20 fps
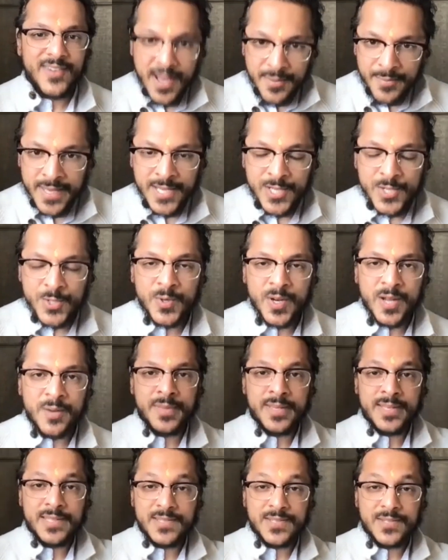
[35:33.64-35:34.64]

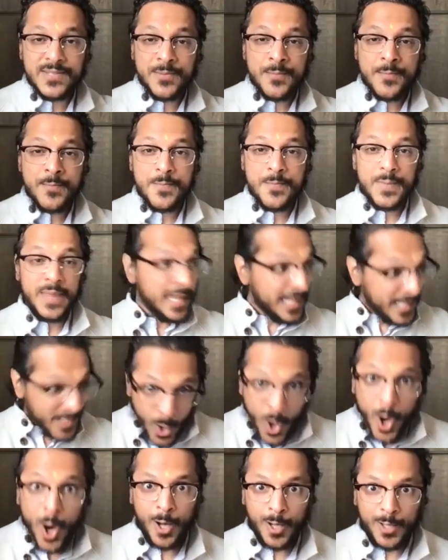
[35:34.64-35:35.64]
Rameshram is
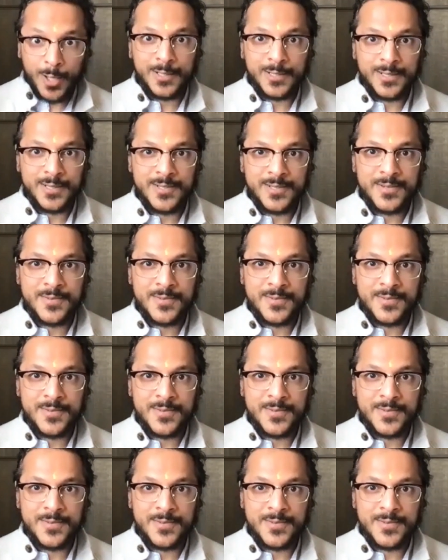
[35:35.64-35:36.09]
in all.